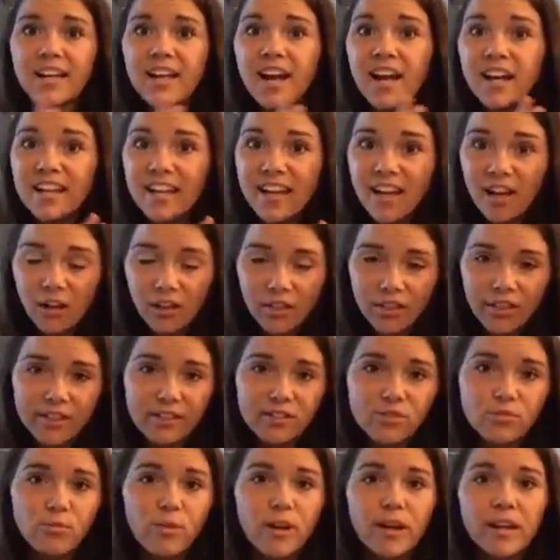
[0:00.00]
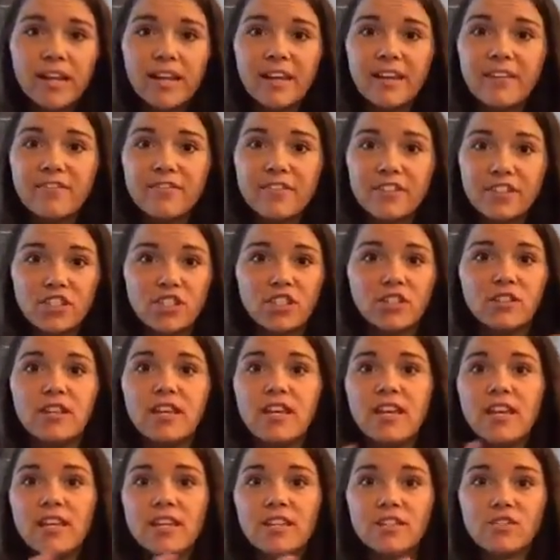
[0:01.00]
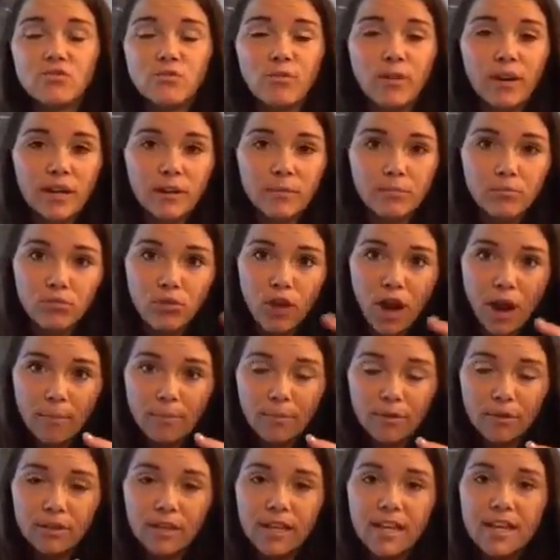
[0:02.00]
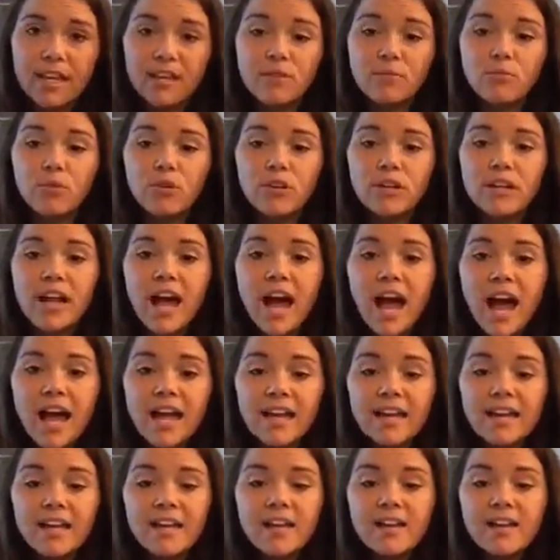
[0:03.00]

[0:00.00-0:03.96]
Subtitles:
Gut health is running efficiently and it's running properly, and we're not